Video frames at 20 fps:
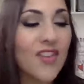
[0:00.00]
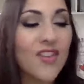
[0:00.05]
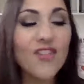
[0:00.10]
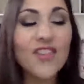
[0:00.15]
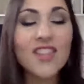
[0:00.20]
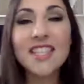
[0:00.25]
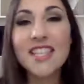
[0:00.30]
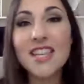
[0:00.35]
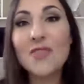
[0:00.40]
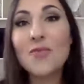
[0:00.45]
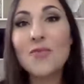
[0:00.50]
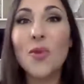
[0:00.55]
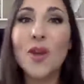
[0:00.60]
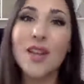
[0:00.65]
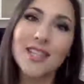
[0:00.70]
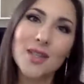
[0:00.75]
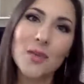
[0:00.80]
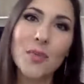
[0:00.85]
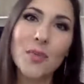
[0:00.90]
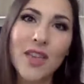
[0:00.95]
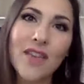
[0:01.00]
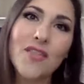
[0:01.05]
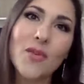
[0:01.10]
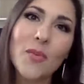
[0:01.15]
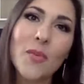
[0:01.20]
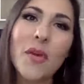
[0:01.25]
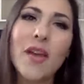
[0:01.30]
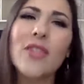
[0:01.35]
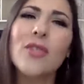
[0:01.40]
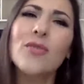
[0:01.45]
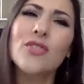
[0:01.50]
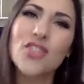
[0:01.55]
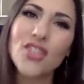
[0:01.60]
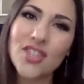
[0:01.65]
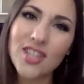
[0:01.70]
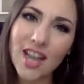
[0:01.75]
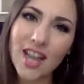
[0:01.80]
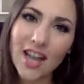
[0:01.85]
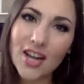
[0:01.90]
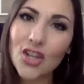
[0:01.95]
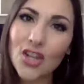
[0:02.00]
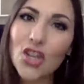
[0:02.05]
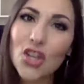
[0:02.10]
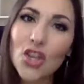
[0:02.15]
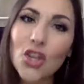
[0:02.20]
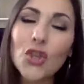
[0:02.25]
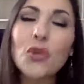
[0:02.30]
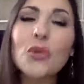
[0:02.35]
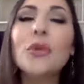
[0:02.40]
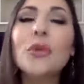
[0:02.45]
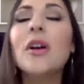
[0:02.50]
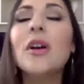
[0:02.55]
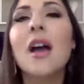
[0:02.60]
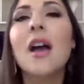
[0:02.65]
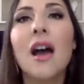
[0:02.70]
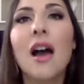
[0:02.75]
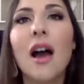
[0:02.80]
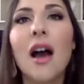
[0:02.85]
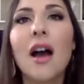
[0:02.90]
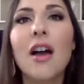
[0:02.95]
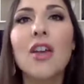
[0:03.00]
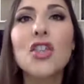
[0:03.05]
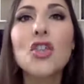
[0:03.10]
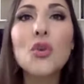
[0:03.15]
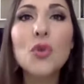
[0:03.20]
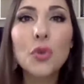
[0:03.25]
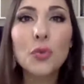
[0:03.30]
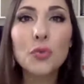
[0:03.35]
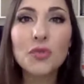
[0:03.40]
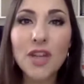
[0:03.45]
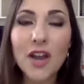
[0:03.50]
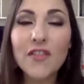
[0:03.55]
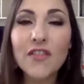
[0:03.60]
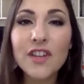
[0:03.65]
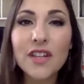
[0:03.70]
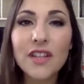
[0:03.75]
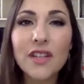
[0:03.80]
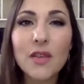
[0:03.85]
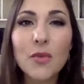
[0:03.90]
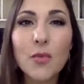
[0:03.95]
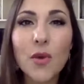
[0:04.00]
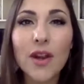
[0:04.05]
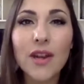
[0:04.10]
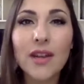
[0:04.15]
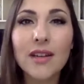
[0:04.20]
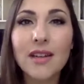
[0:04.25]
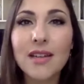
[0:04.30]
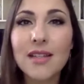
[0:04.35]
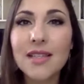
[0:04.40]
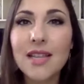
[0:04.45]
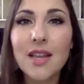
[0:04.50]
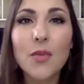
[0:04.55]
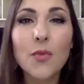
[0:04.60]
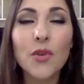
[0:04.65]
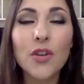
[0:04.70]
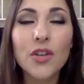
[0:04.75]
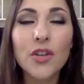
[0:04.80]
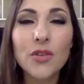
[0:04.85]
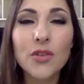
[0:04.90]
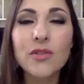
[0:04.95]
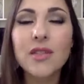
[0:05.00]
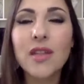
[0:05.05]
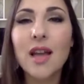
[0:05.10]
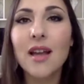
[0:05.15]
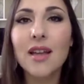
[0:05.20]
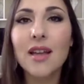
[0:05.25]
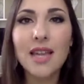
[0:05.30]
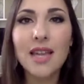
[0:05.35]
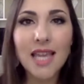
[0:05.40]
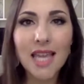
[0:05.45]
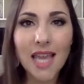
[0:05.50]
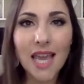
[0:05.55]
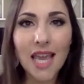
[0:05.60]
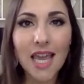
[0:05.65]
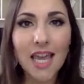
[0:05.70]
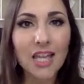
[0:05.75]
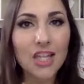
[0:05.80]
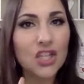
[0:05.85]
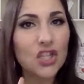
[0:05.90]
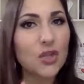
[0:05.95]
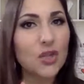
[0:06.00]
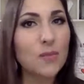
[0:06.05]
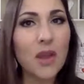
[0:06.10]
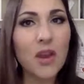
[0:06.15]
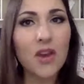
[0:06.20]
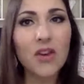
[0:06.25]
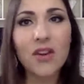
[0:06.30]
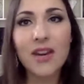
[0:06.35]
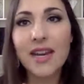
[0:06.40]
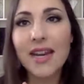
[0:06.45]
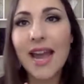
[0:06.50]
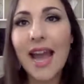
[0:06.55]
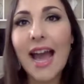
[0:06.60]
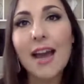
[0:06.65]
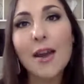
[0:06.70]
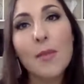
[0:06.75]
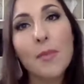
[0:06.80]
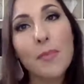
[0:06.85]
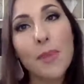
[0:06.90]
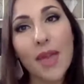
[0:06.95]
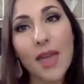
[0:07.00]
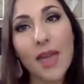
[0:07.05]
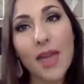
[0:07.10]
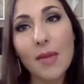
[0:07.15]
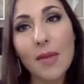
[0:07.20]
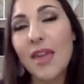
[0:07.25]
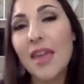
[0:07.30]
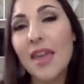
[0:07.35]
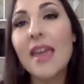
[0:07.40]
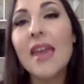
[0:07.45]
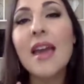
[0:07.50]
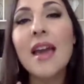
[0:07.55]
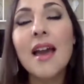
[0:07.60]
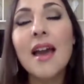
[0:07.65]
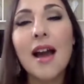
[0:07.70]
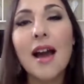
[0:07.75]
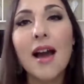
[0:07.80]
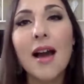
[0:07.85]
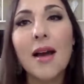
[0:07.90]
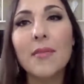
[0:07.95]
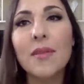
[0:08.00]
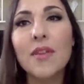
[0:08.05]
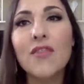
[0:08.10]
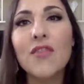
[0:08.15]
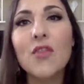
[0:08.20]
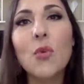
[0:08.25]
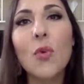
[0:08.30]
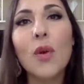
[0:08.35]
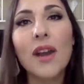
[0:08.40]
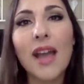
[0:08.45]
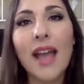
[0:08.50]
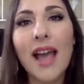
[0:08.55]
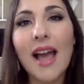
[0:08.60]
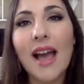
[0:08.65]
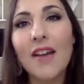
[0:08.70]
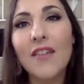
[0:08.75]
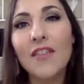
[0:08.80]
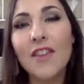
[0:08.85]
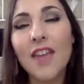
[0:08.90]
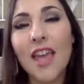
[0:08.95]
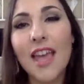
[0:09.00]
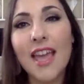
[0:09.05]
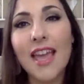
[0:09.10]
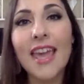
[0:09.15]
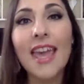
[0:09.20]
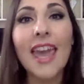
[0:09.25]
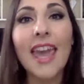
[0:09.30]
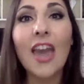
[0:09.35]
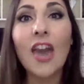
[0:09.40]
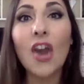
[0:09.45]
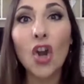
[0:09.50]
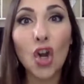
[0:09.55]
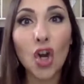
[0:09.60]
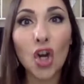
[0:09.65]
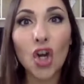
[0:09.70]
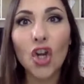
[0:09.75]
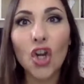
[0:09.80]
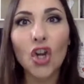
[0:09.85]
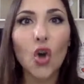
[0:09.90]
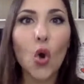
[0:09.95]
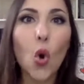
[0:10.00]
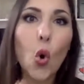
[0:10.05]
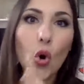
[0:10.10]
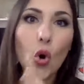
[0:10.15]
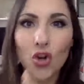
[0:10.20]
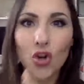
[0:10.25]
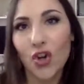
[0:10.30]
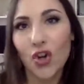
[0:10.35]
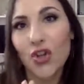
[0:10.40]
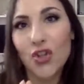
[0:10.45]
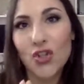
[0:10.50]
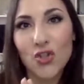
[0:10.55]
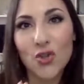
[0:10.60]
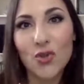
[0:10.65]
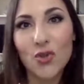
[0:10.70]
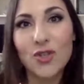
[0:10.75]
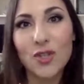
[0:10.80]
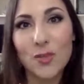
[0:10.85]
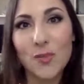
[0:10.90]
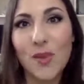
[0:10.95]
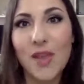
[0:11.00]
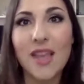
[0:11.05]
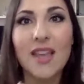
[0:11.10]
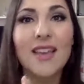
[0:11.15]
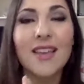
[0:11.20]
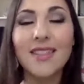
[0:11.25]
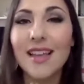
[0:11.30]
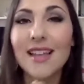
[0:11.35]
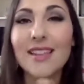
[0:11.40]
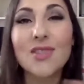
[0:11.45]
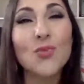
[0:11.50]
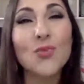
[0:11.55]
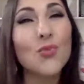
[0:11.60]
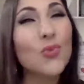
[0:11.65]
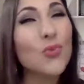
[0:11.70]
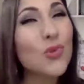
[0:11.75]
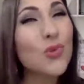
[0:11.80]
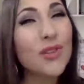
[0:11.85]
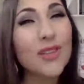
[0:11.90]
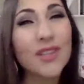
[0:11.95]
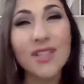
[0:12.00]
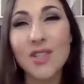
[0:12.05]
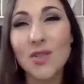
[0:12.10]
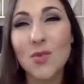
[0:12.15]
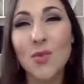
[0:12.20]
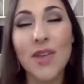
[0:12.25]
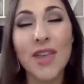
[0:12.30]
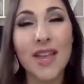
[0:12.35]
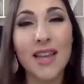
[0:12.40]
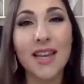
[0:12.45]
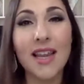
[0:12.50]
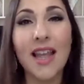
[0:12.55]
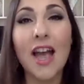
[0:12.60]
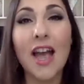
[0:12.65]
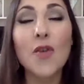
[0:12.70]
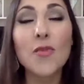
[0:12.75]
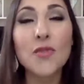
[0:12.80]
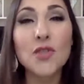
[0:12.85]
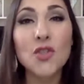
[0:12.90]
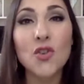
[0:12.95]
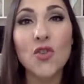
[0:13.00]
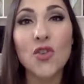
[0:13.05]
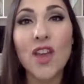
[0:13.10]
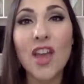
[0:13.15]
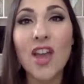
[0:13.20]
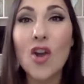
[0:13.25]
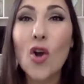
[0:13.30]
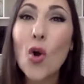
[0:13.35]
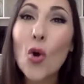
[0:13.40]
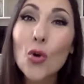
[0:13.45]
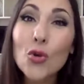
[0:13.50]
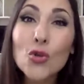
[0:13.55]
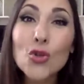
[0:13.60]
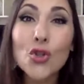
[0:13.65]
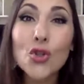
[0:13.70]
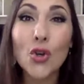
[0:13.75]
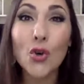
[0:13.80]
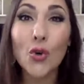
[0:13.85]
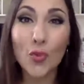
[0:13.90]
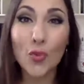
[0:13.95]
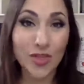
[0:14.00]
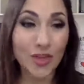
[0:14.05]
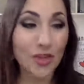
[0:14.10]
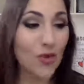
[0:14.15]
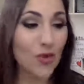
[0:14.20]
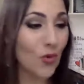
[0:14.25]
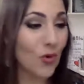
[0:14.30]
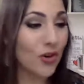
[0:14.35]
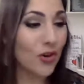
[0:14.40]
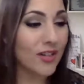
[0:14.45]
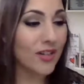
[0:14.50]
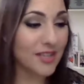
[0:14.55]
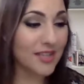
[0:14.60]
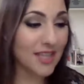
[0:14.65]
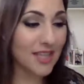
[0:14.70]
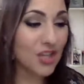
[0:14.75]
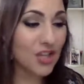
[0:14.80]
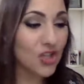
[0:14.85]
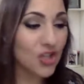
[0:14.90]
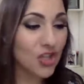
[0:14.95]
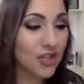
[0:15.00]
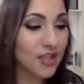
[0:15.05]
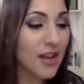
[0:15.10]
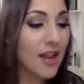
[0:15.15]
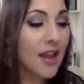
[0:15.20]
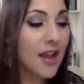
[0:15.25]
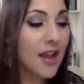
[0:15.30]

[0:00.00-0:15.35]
even seen recipe of the month, which is kind of cute. You can definitely recognize anyone who's gotten engaged, married, had a baby. If you want to have a care corner, so to speak, that's really sweet, and it helps create culture within your organization.